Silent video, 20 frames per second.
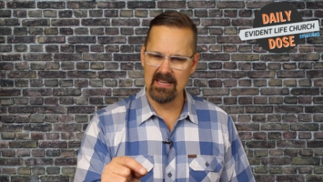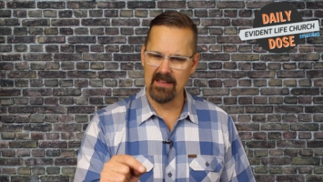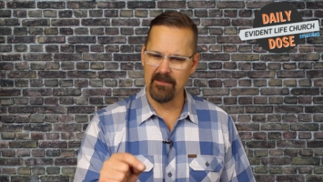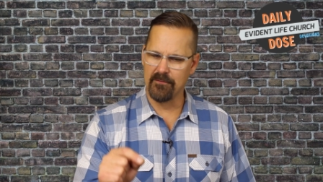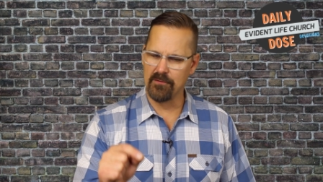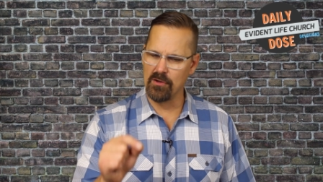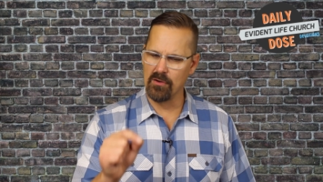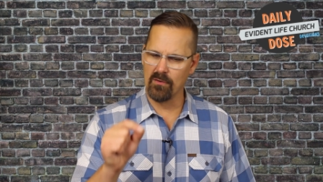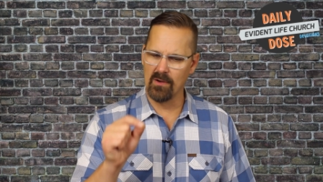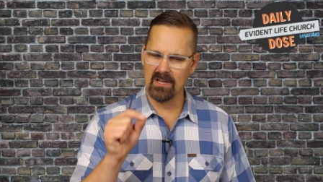
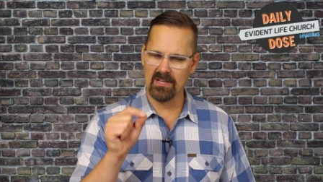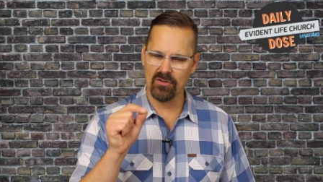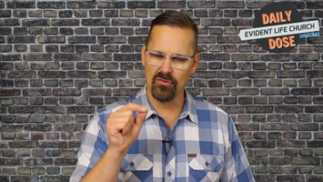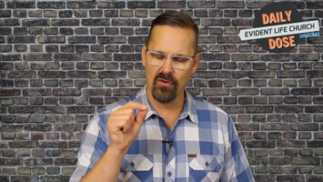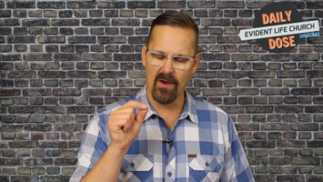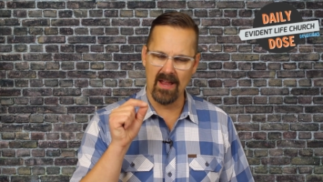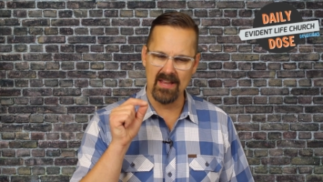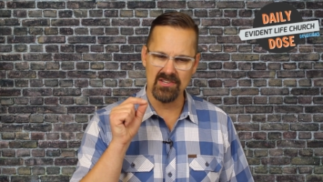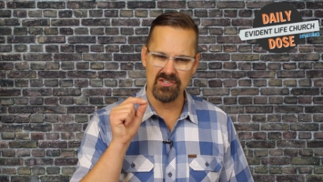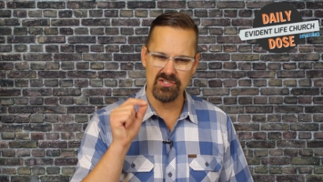If you're in
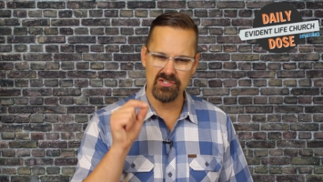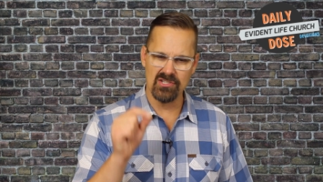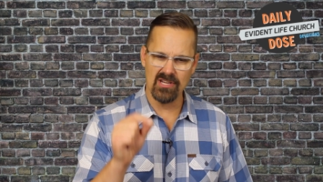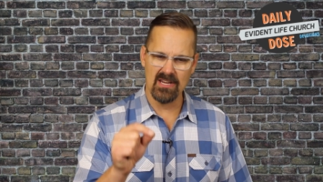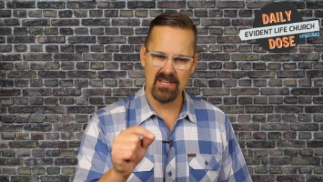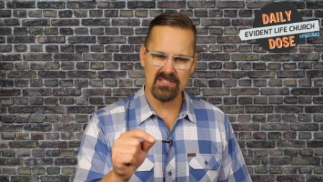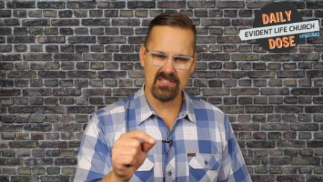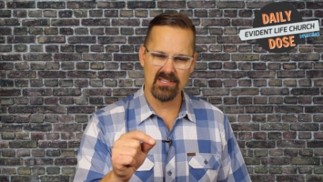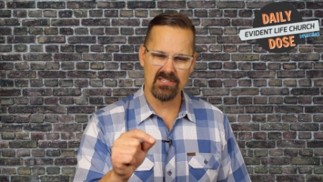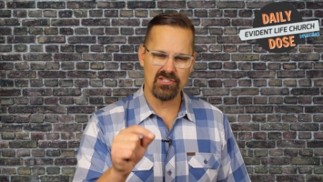Christ
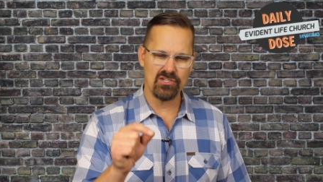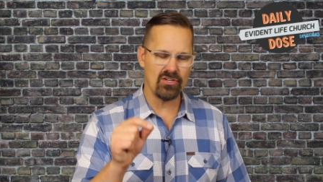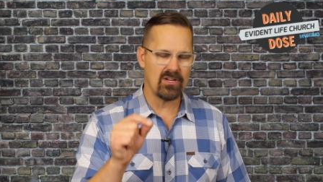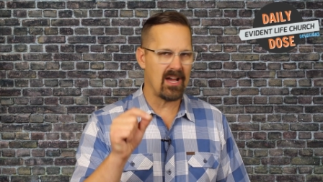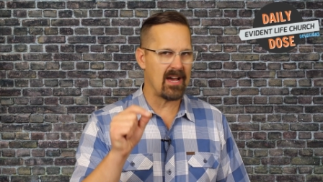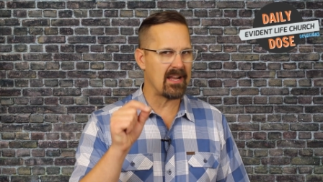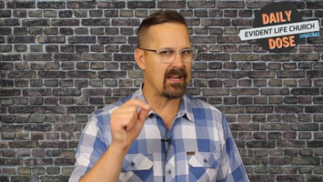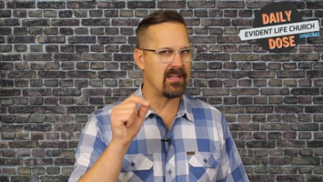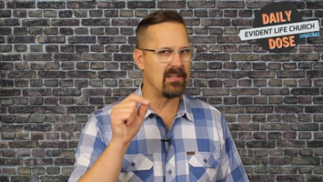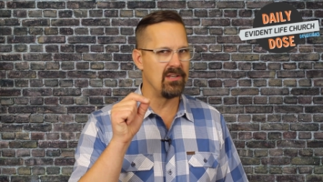Jesus, you
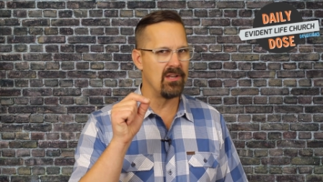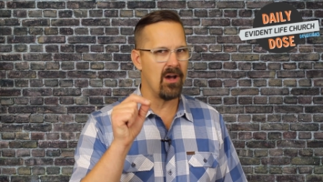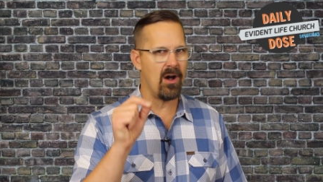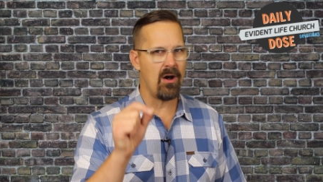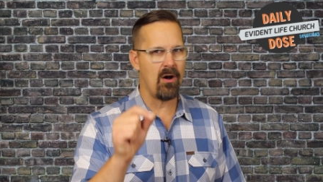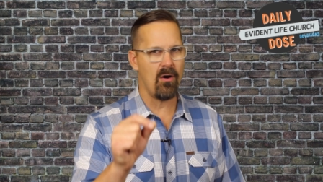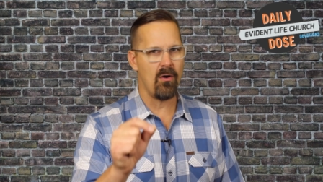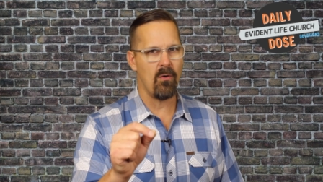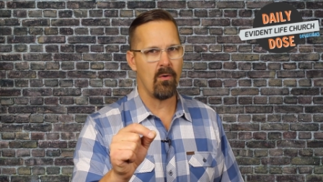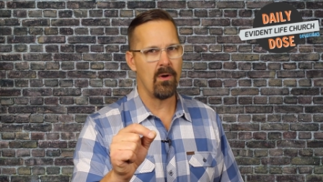got to
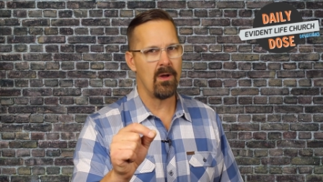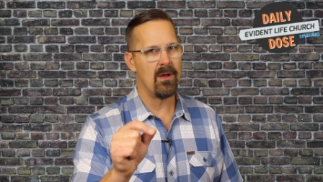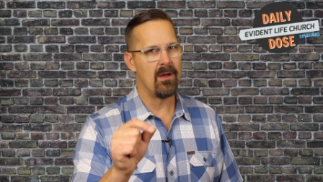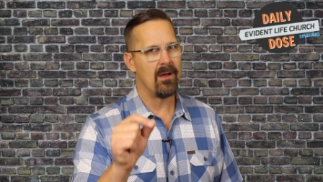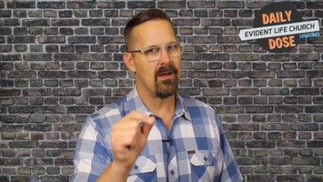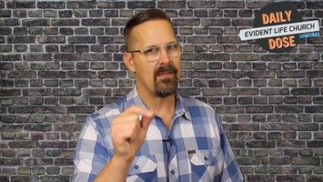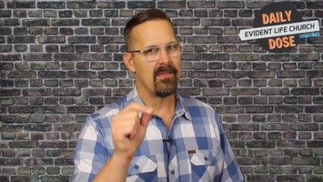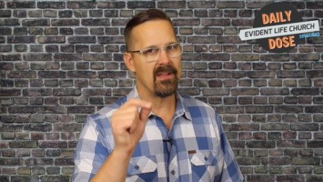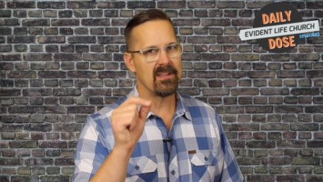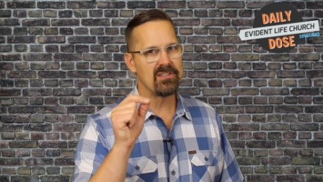know
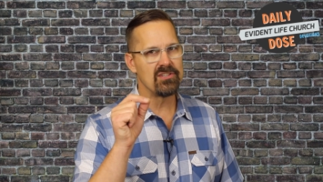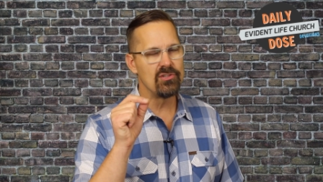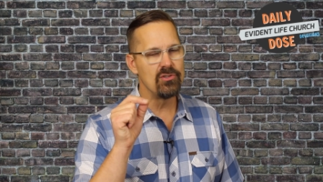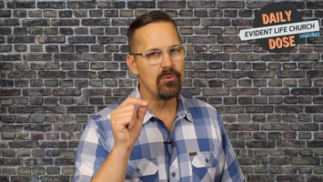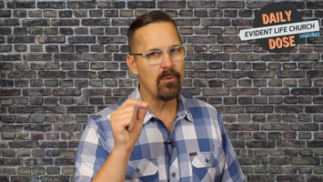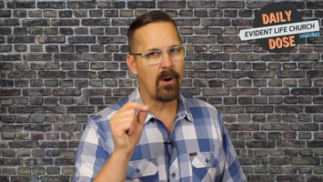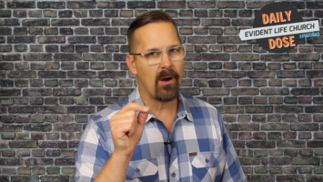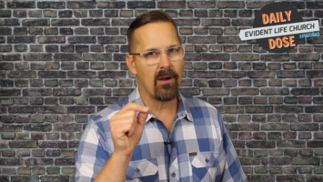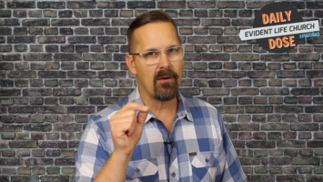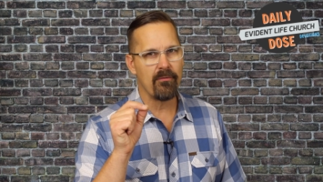that
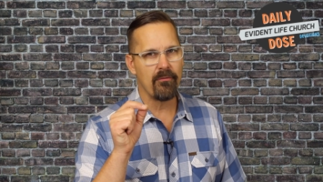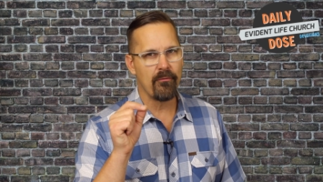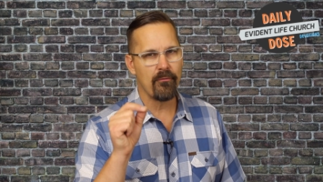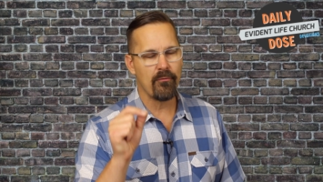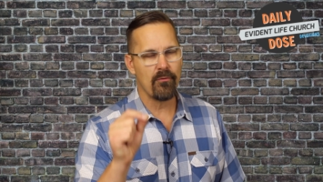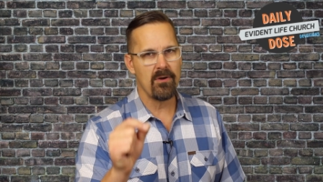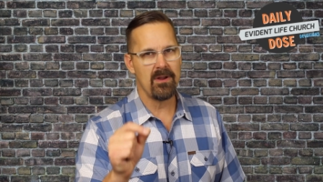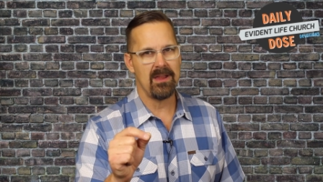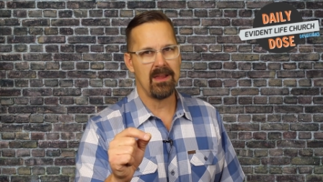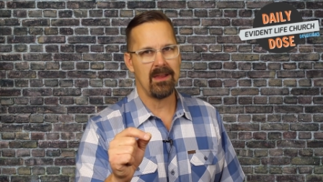you are
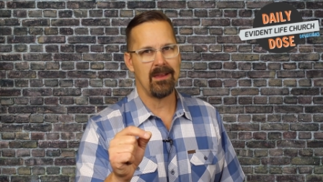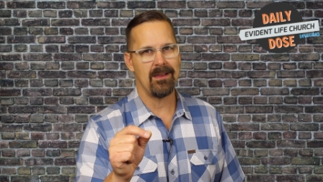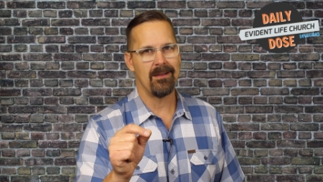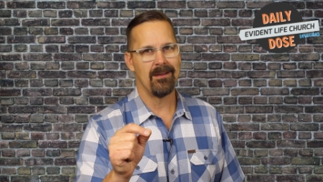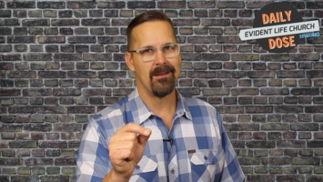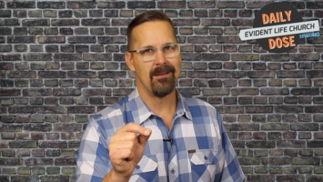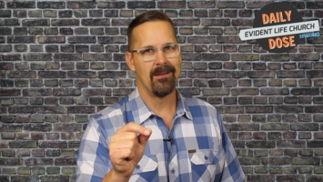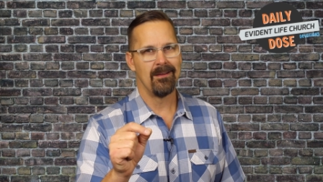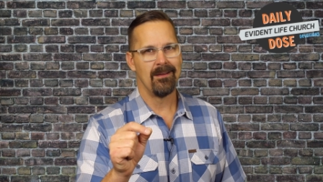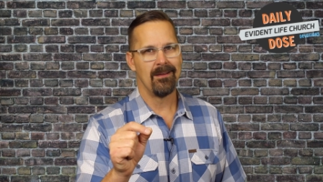free
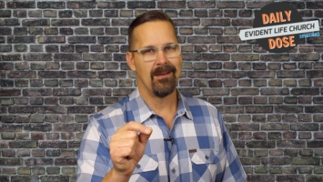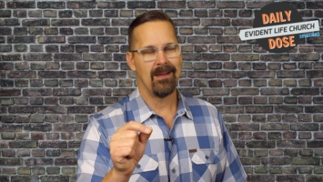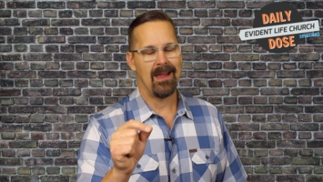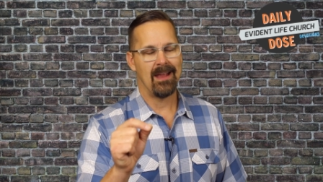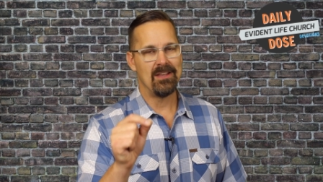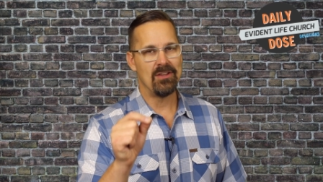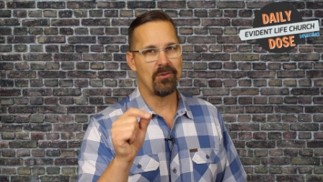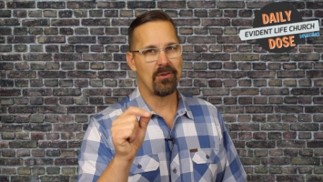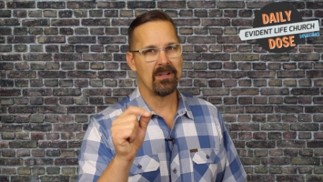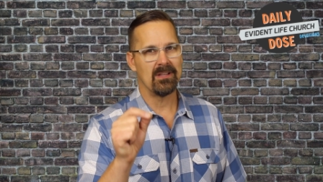
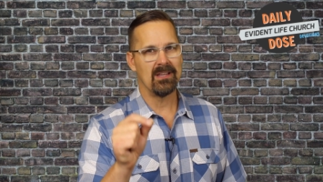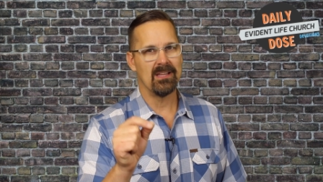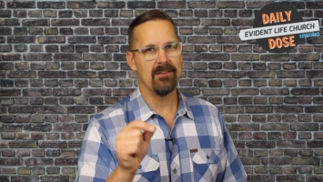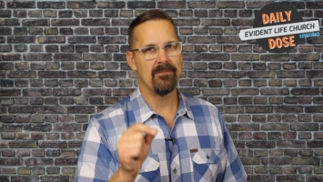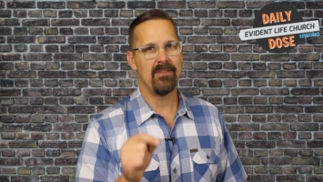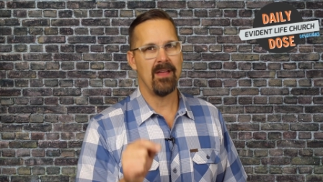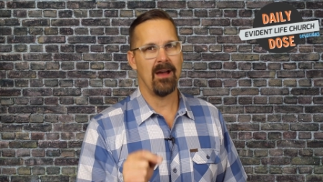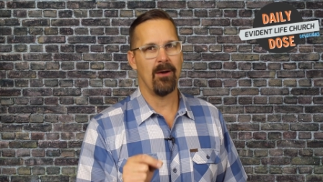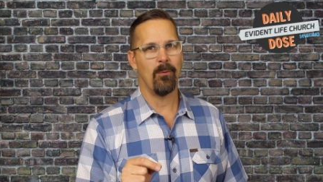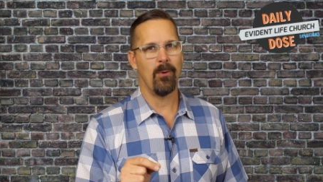and you can
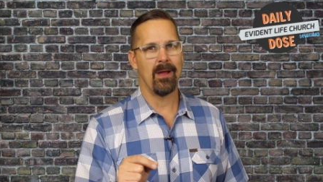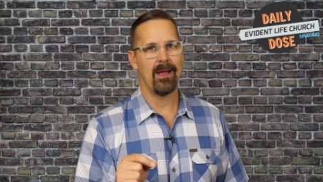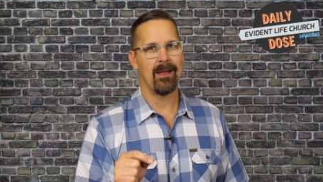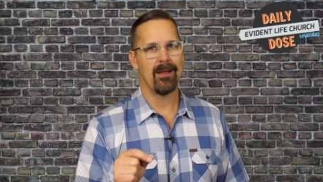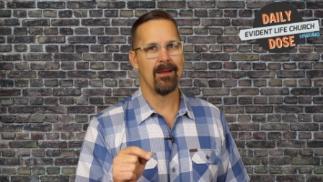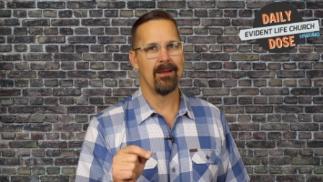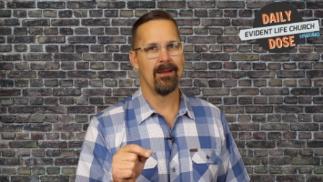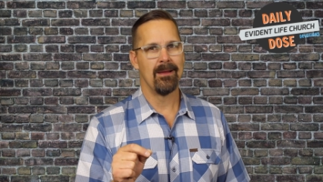live that way.